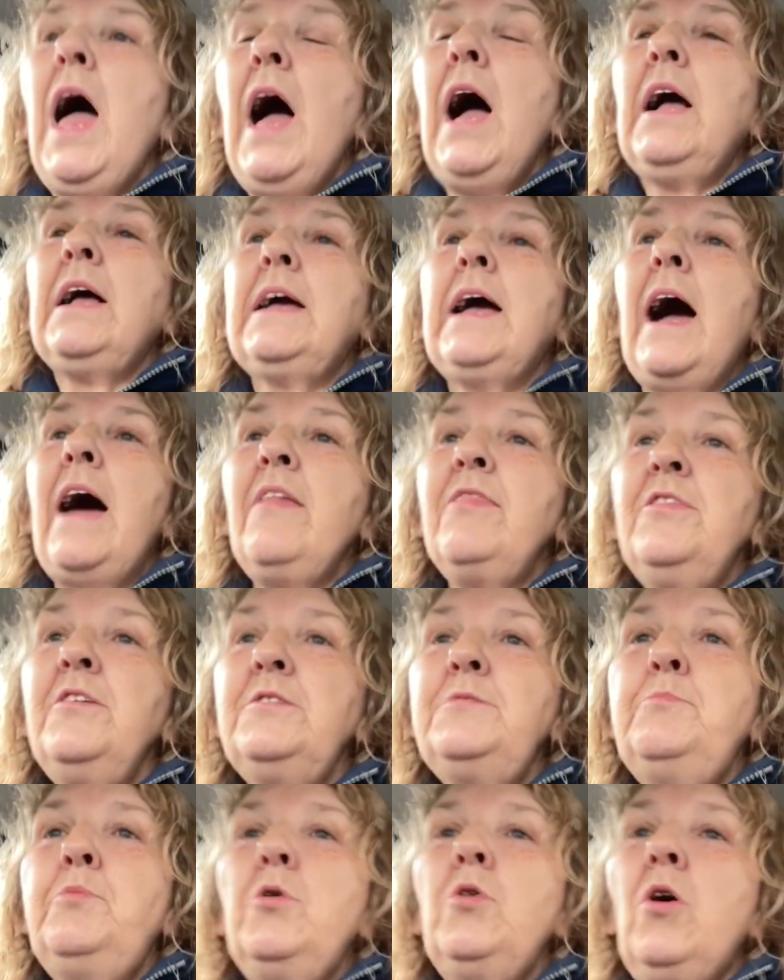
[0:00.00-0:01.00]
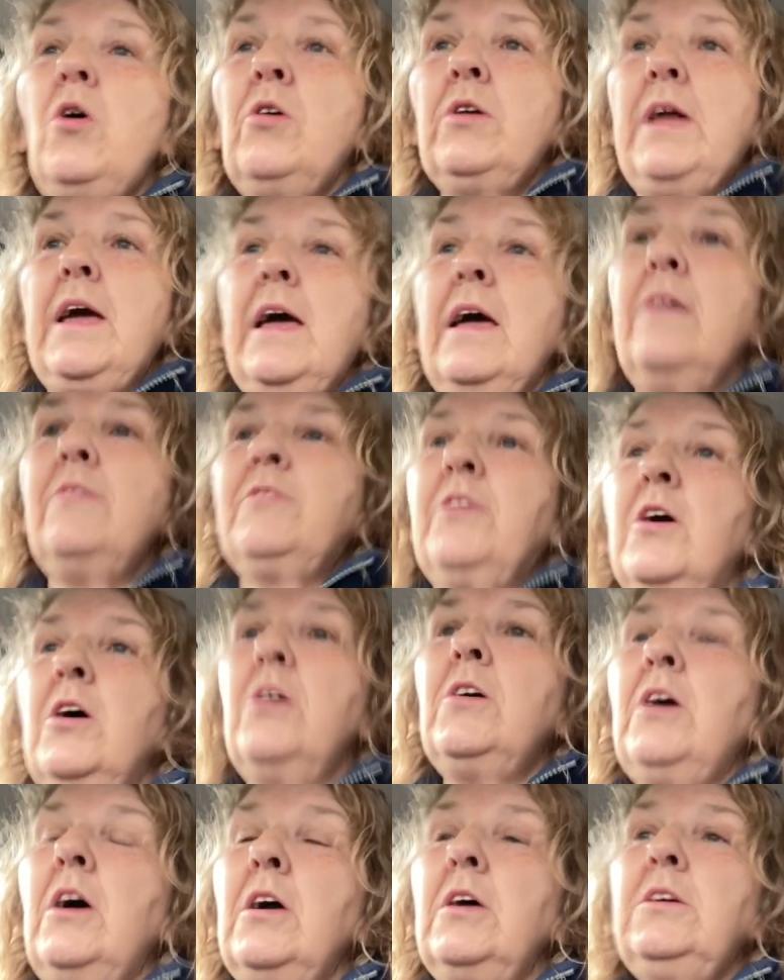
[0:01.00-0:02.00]
and Kath had put on it that
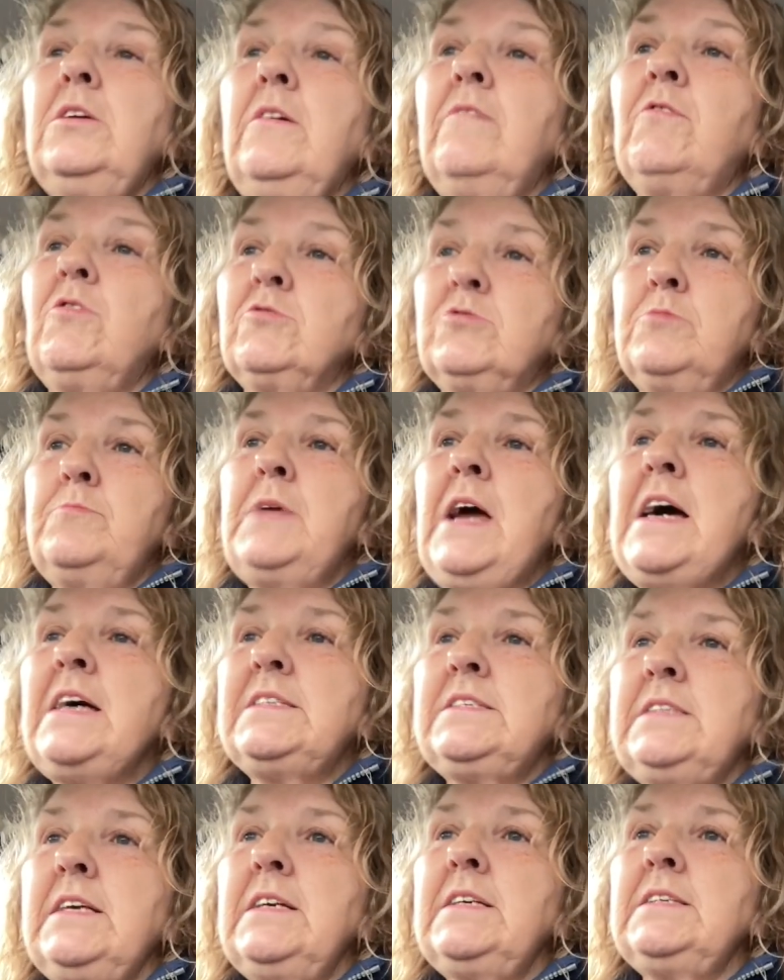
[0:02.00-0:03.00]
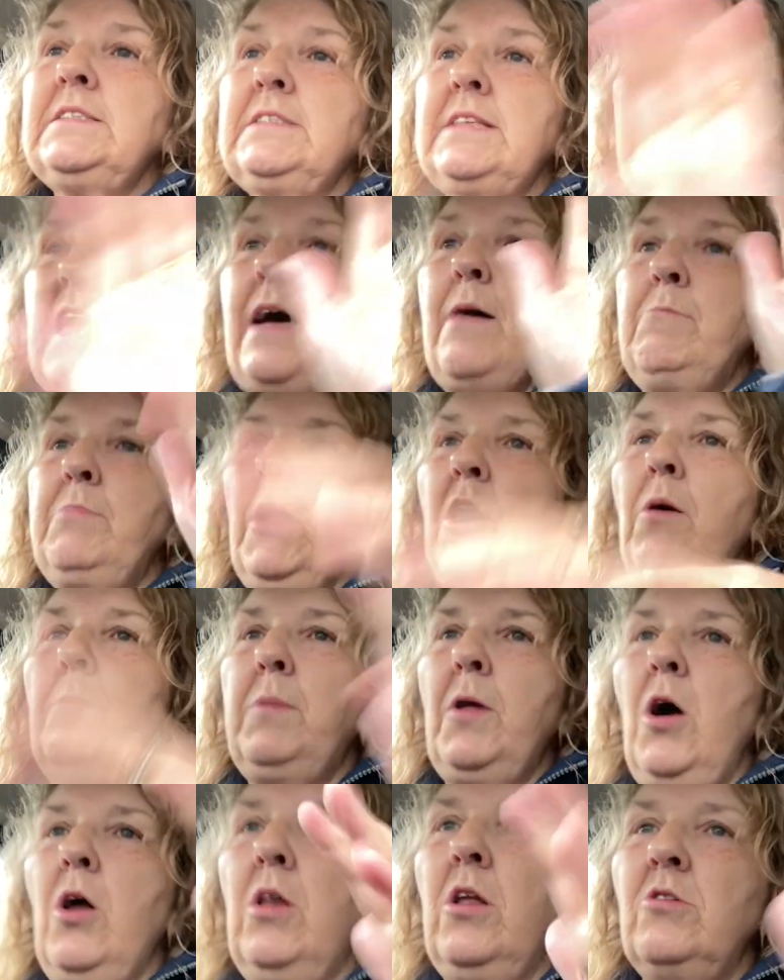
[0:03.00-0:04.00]
you've got some nice things there, blah
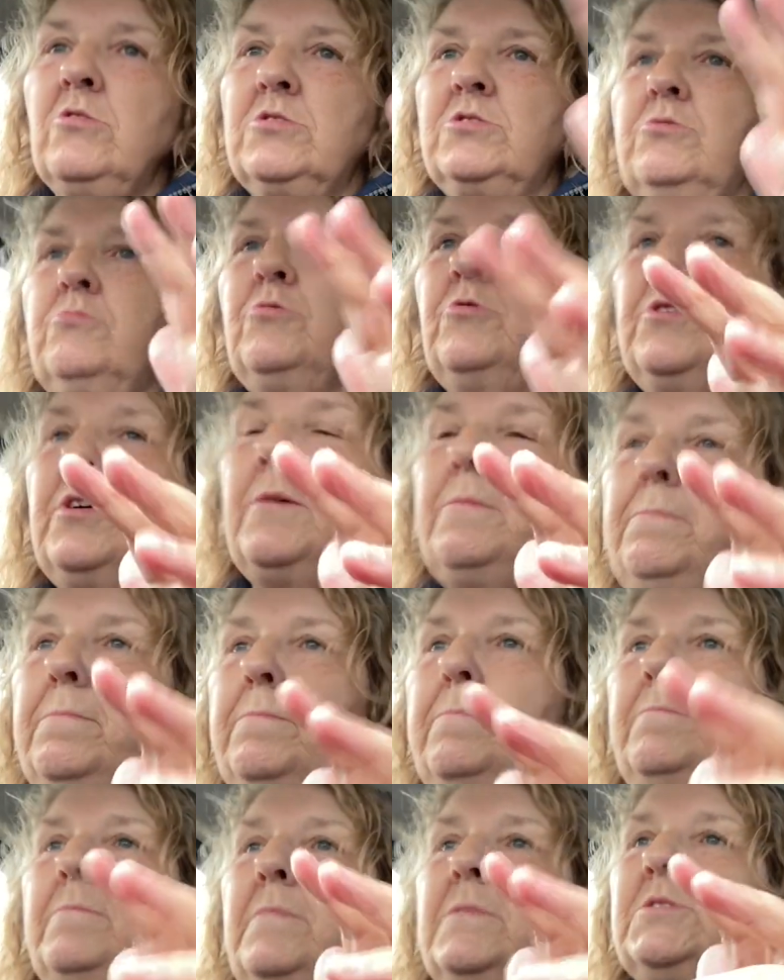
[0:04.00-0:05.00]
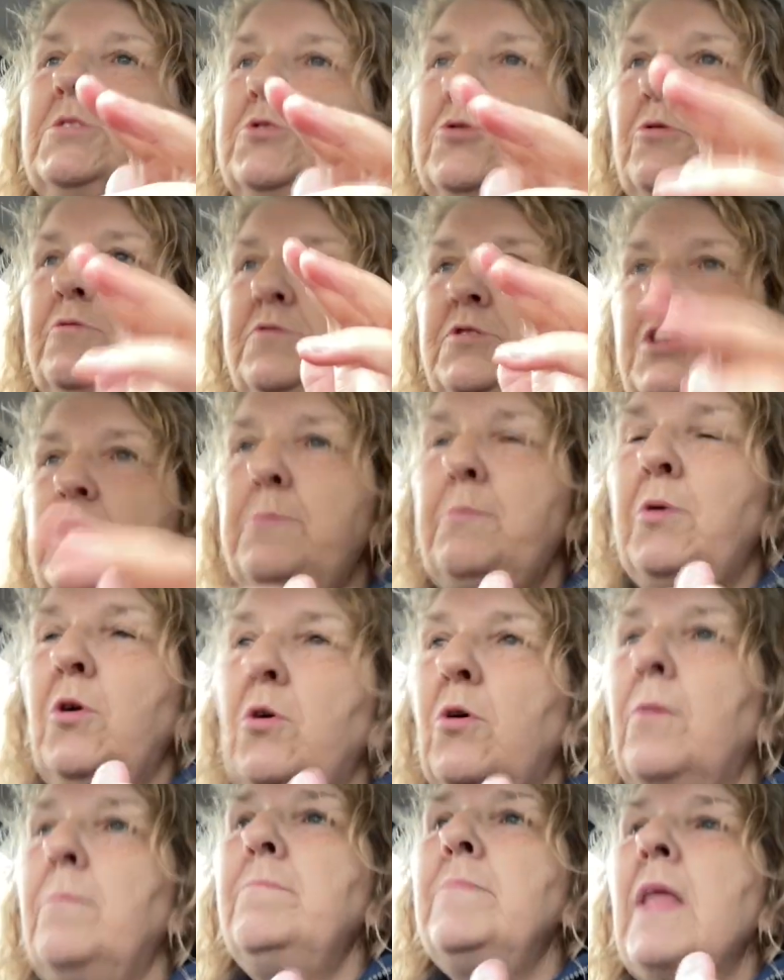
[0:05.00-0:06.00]
blah, lots of other stuff she put.